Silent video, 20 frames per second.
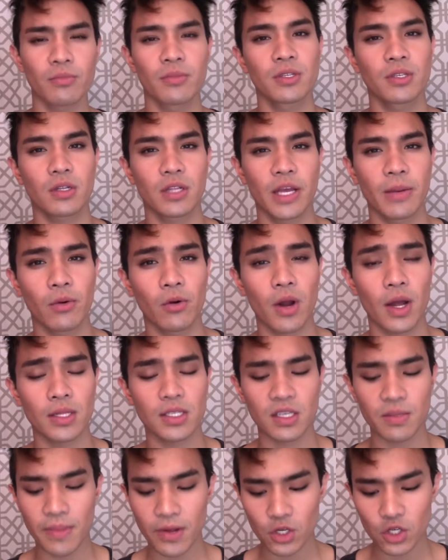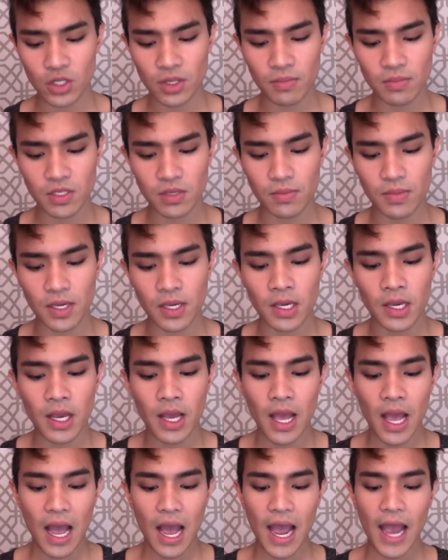Miss Glamorazzi mentioned them to me.
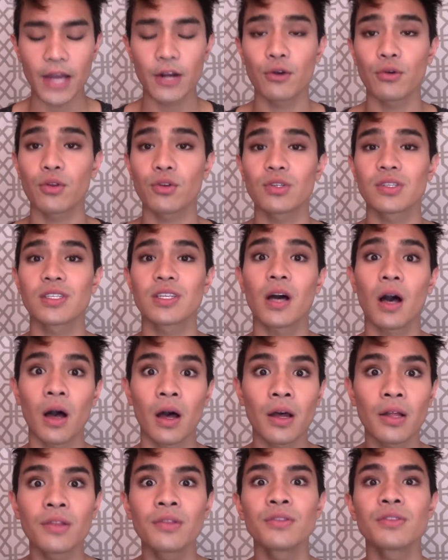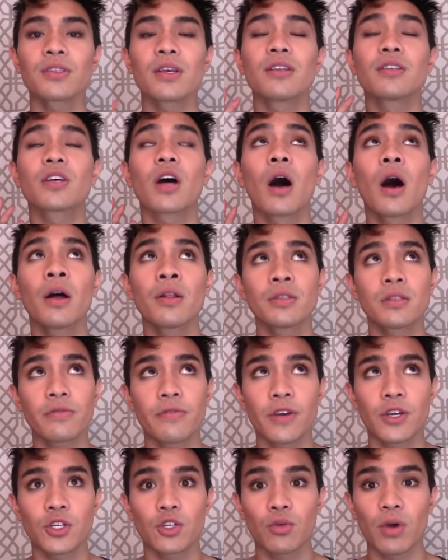I know there's tons and tons of
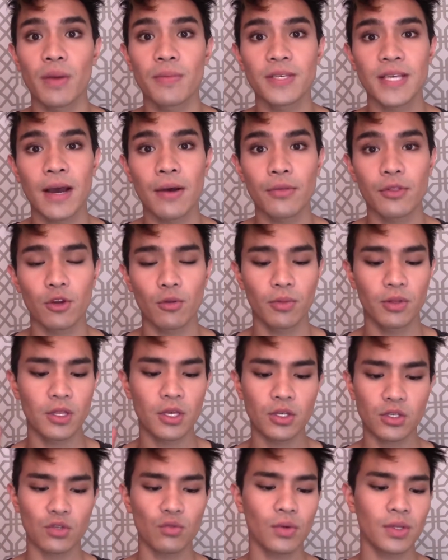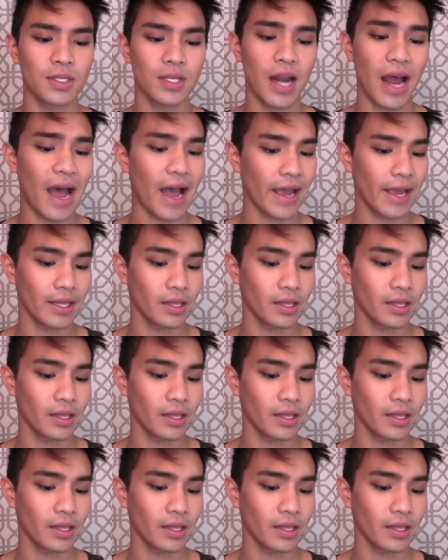facial wipes out there, but these are the ones that I